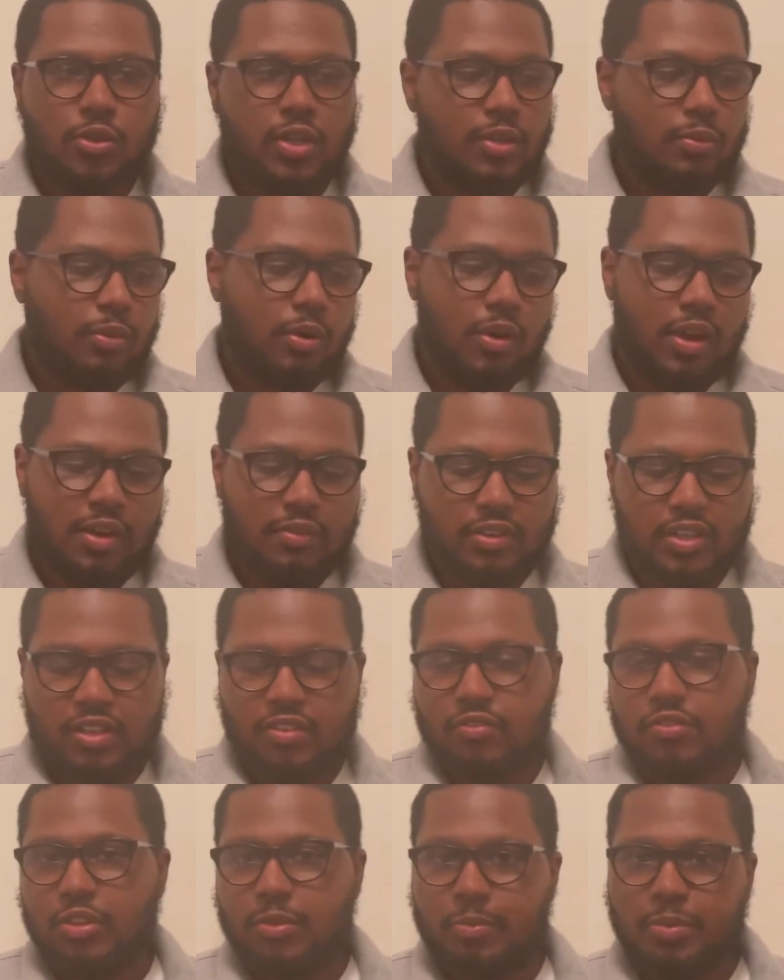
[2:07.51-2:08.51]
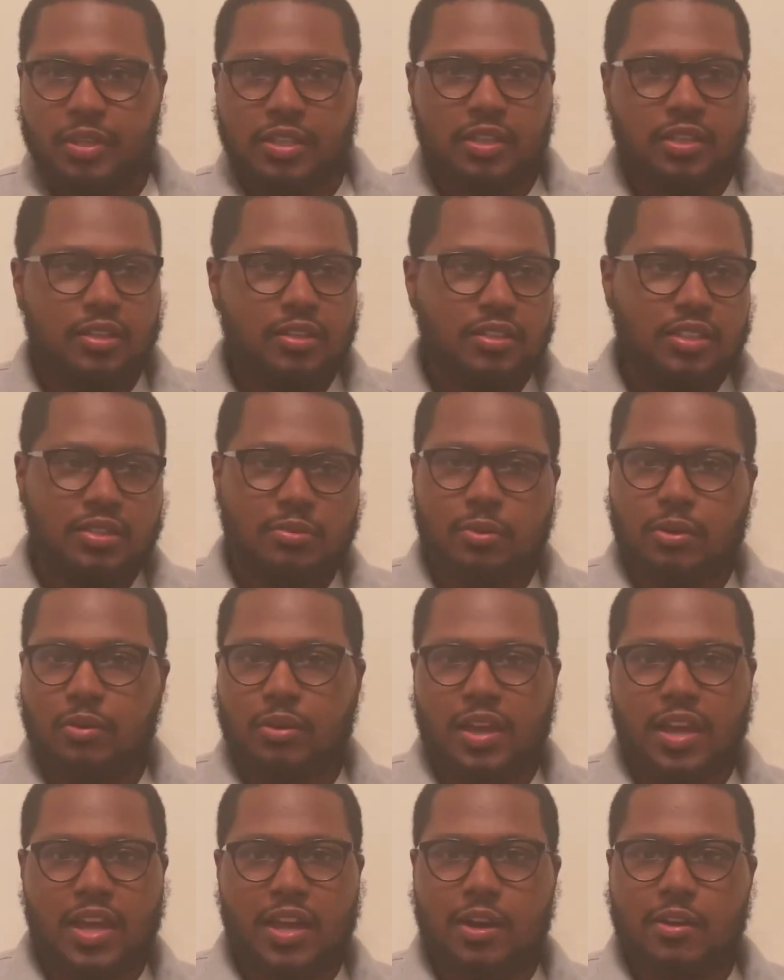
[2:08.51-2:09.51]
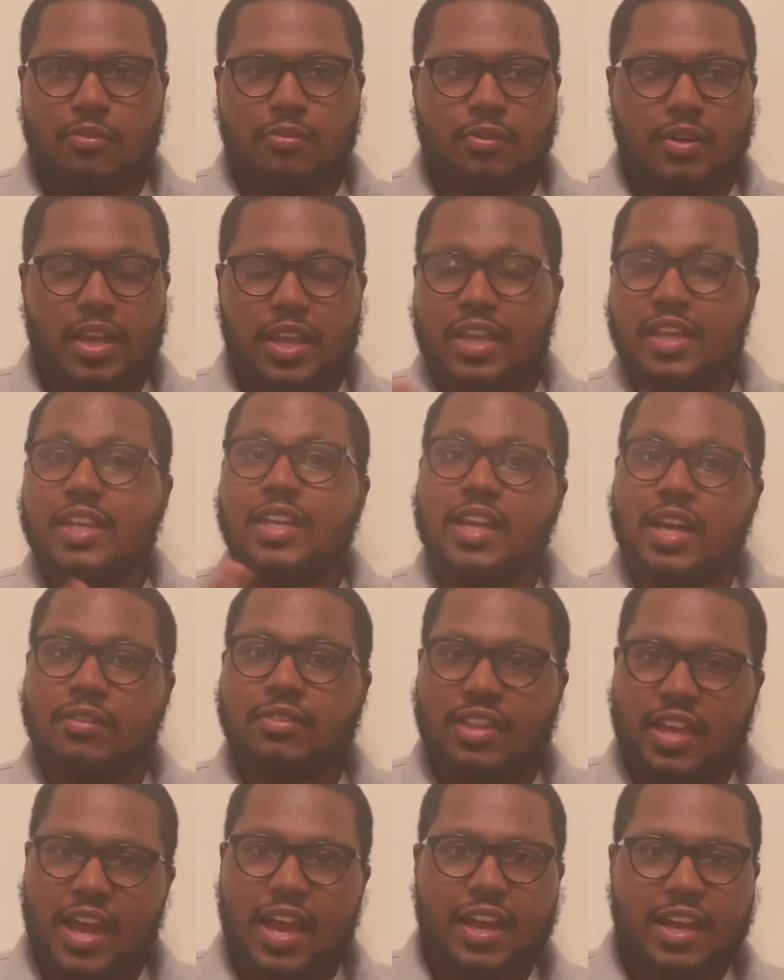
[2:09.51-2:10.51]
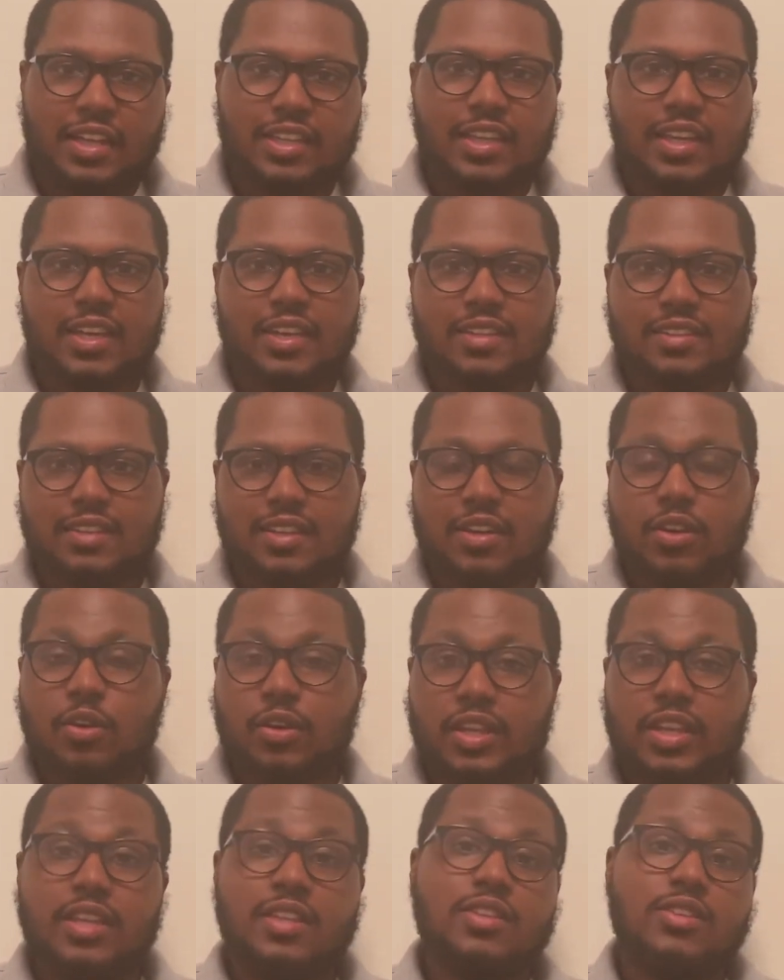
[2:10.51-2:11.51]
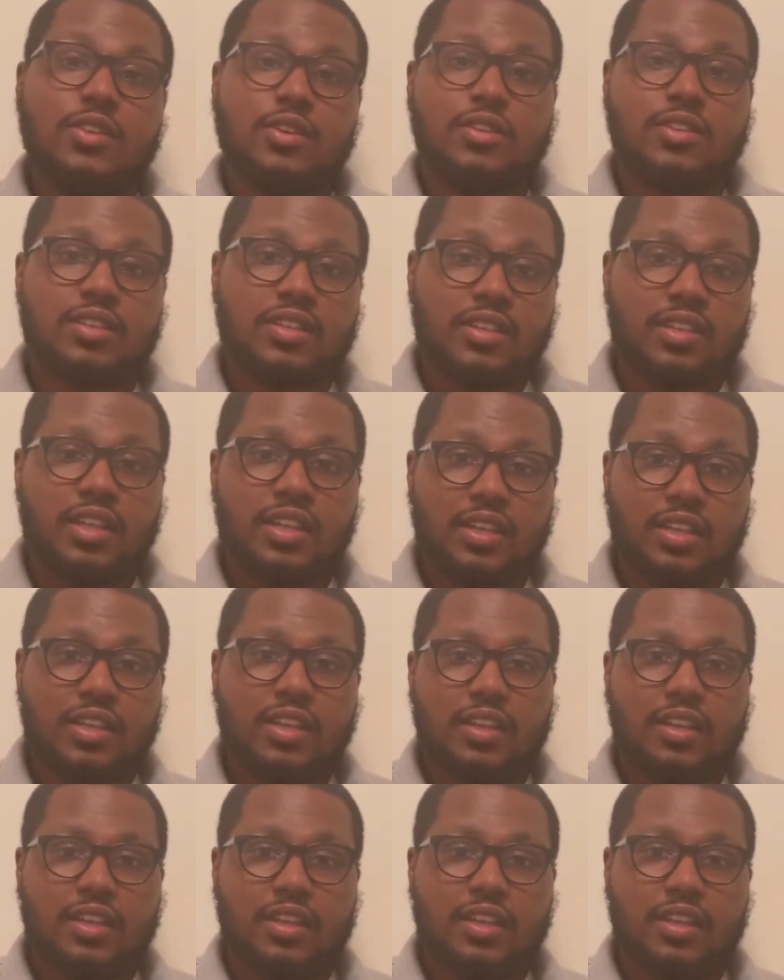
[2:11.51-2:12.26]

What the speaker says: He won't have the MVPs. He won't have any of the accolades that are easier to get